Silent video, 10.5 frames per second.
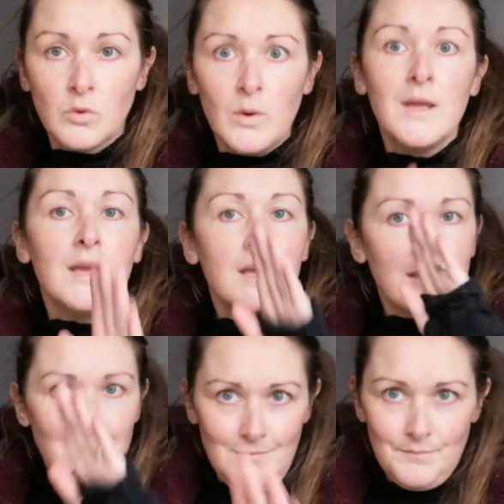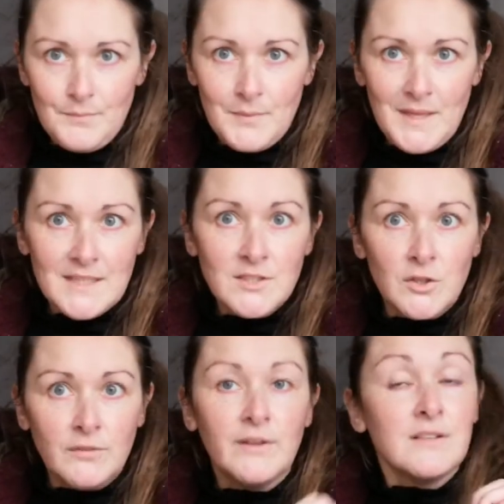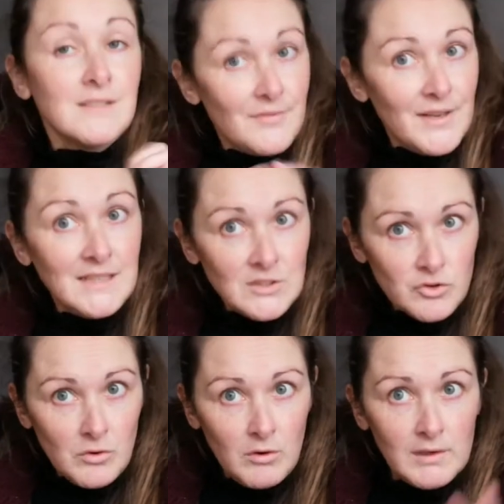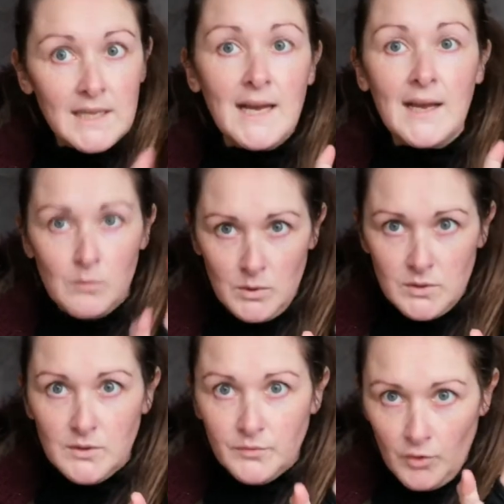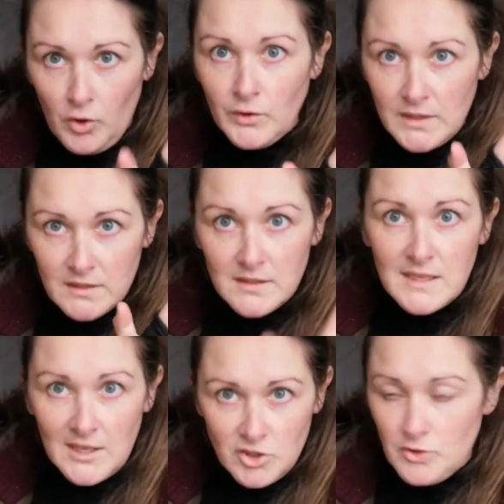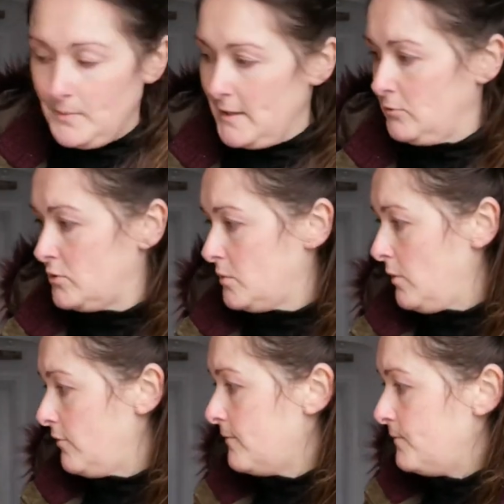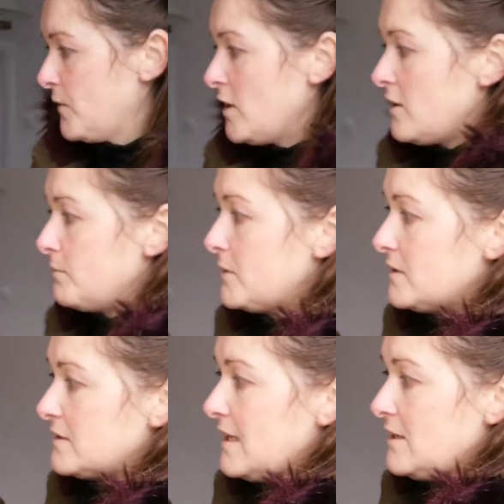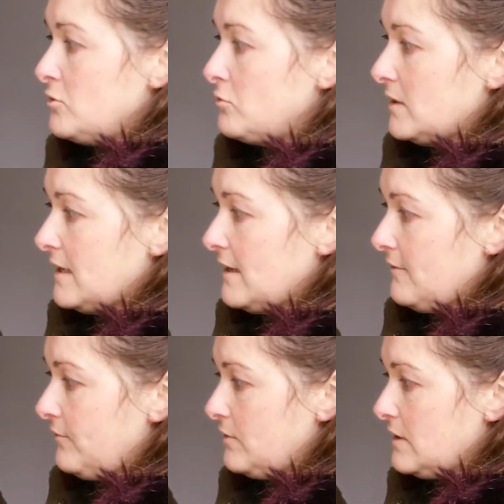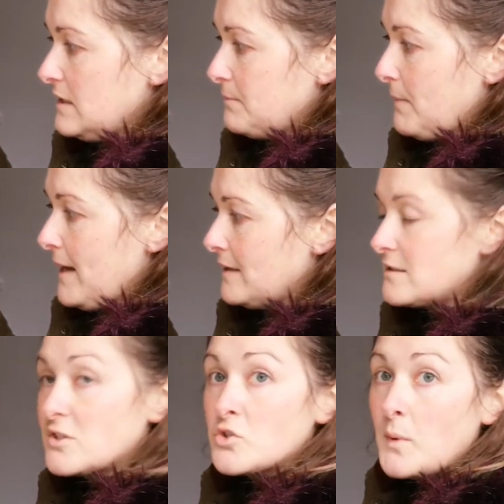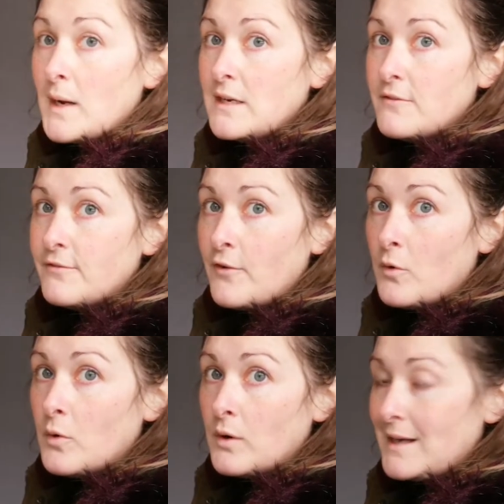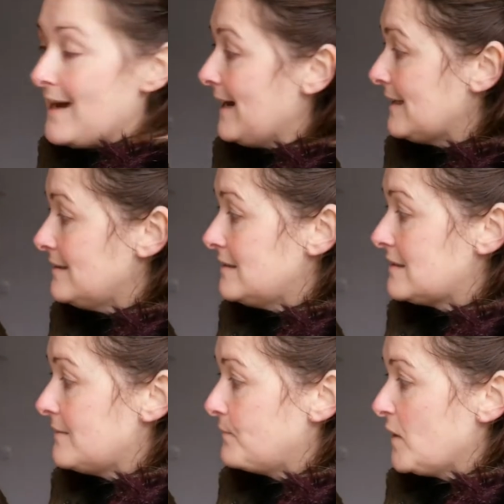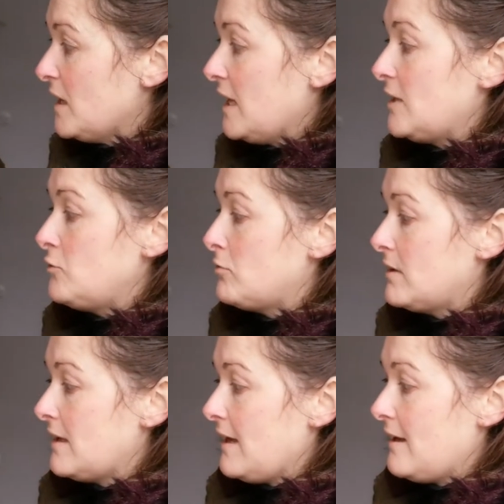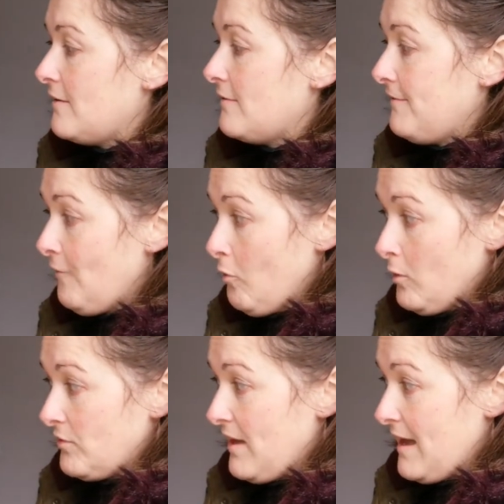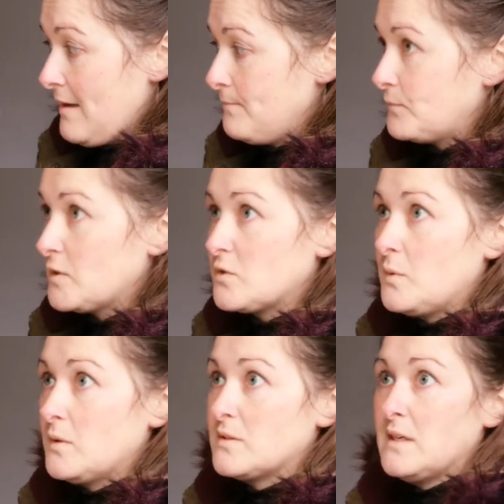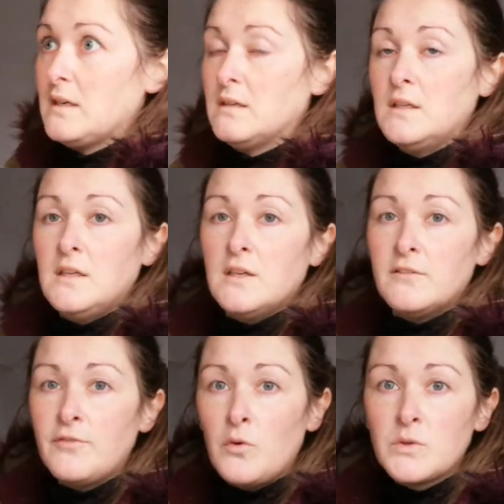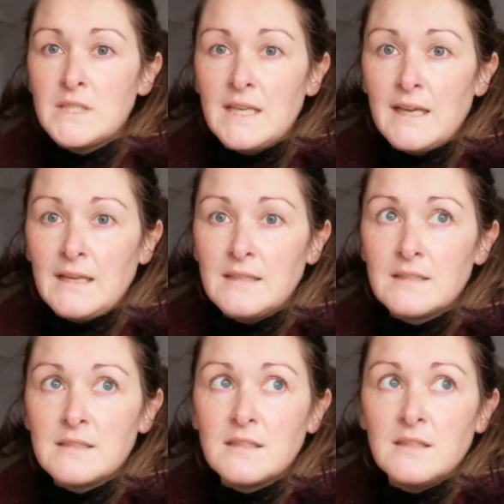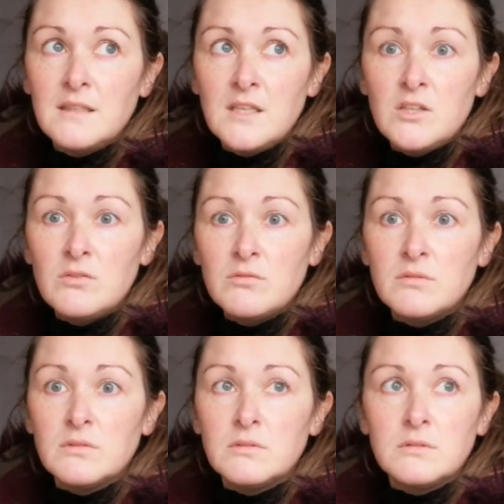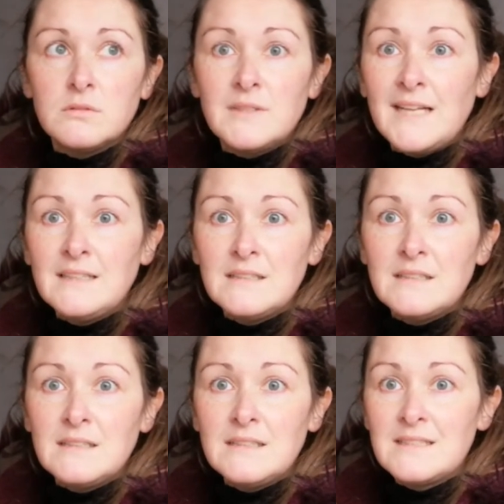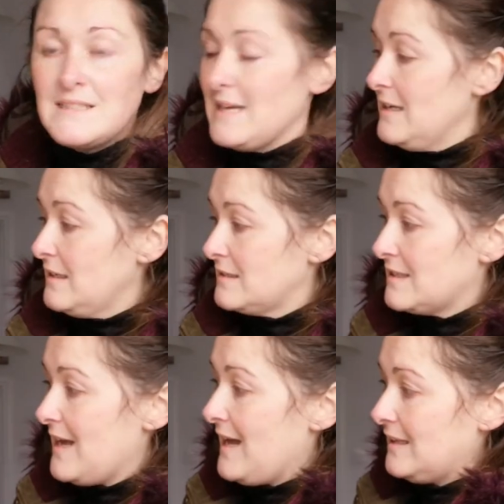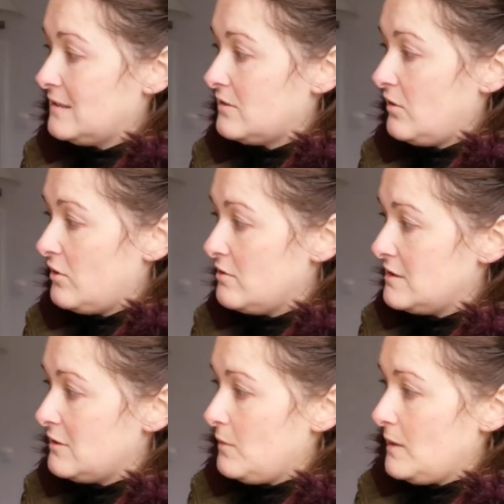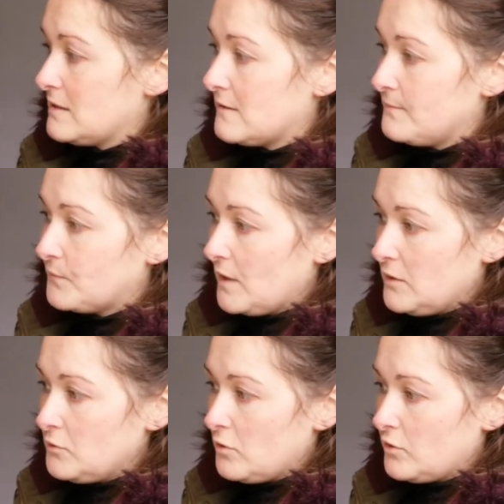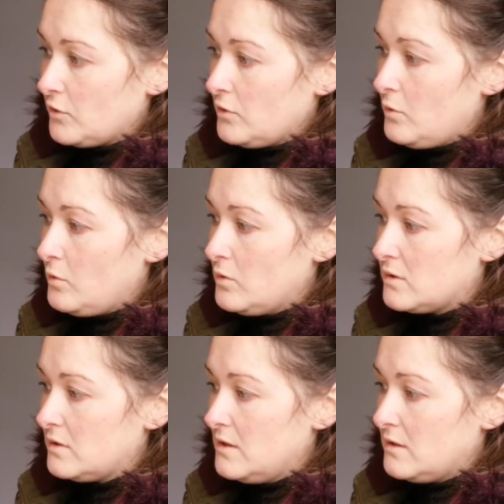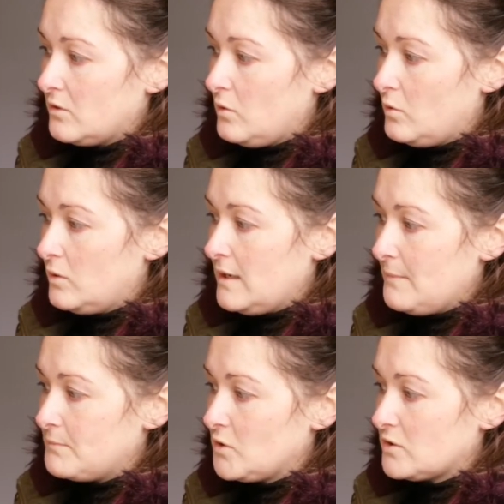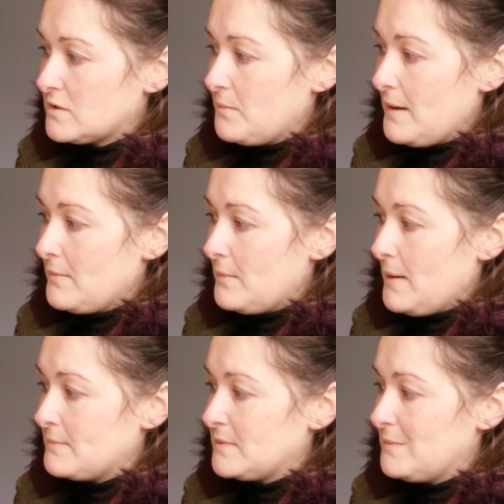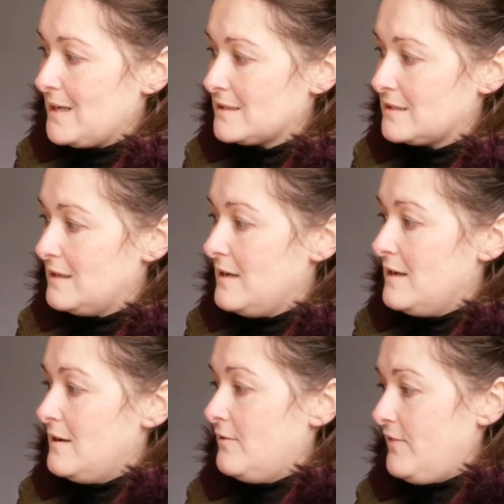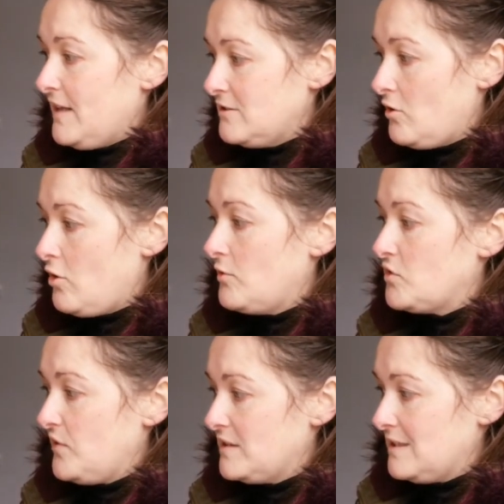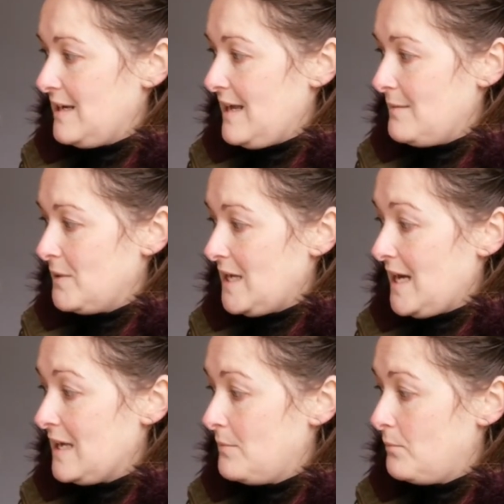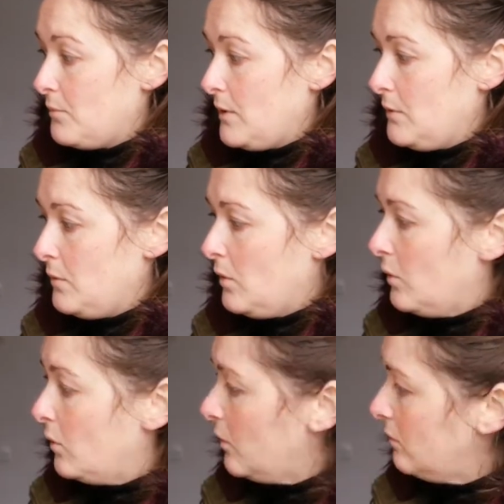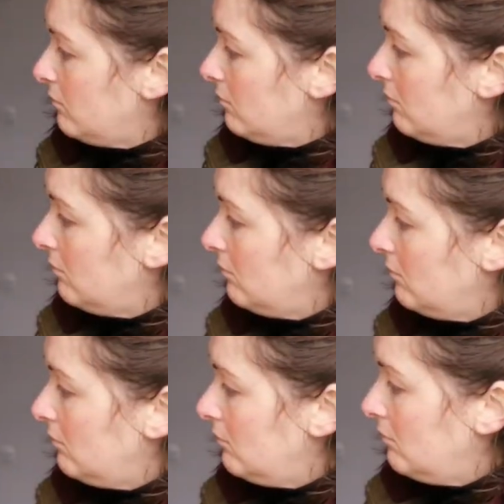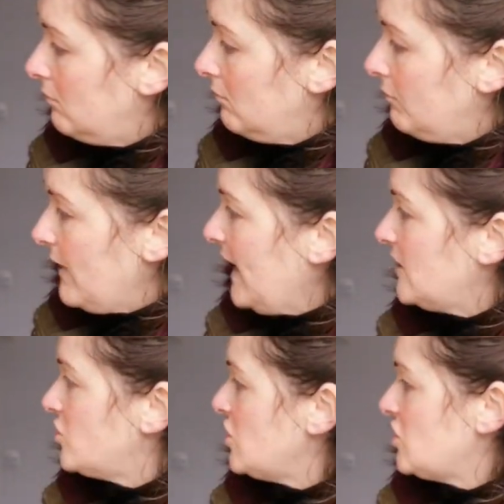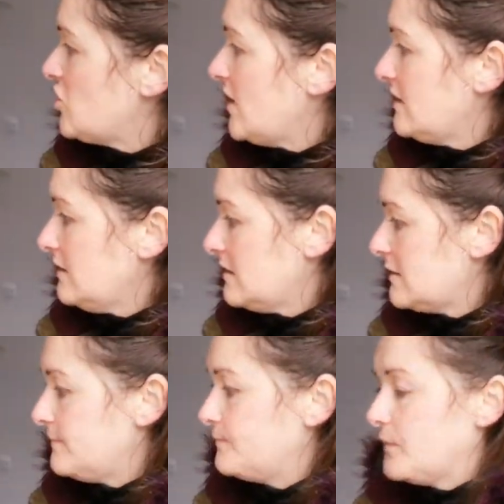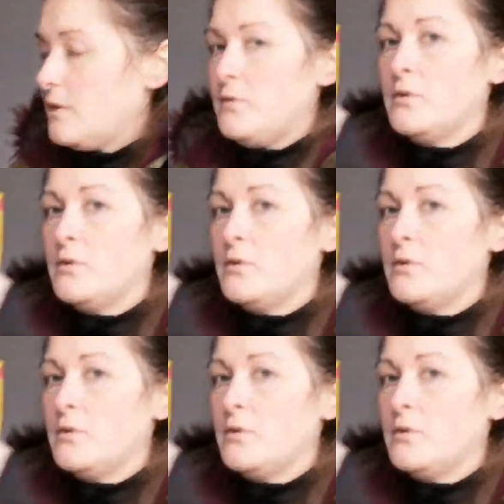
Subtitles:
So, but that's a good thing, because if I a trolley, I would have gone into the £100 worth. Because then you can have these packs of 24 cans, and you can get four of them. So what's that? 48, 96 cans for 30 quid. And you've got the Coke, Cola, Dr. Pepper, Pepsi Max, Fanta Orange, Fanta Lemon, Iron Brew, or energy drinks.